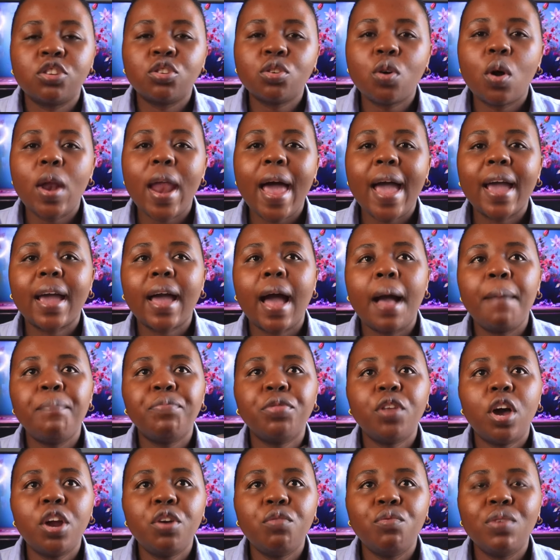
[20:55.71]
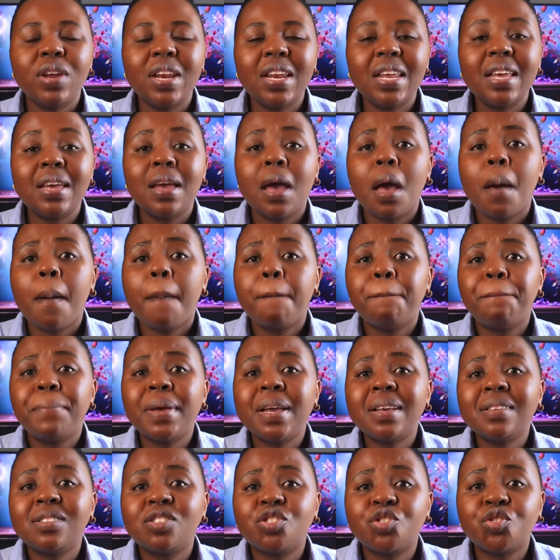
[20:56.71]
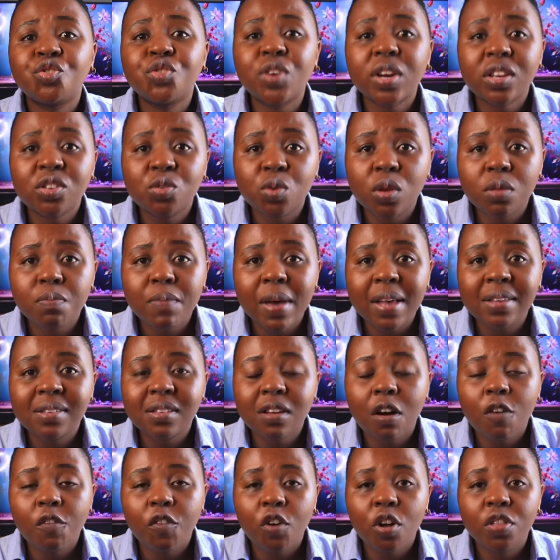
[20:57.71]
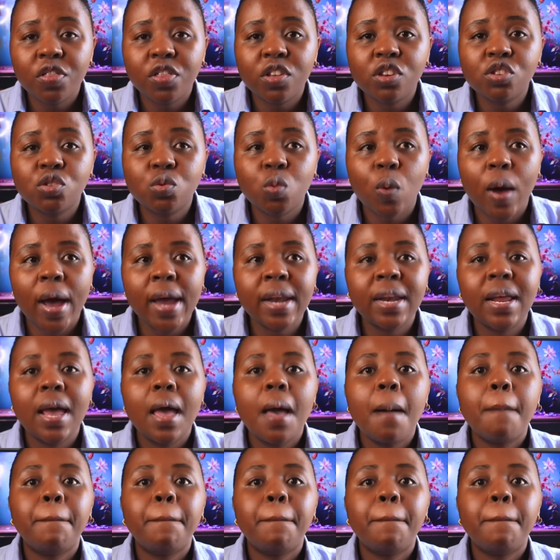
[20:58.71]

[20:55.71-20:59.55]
So, like, I'm not really being strict with myself on this one,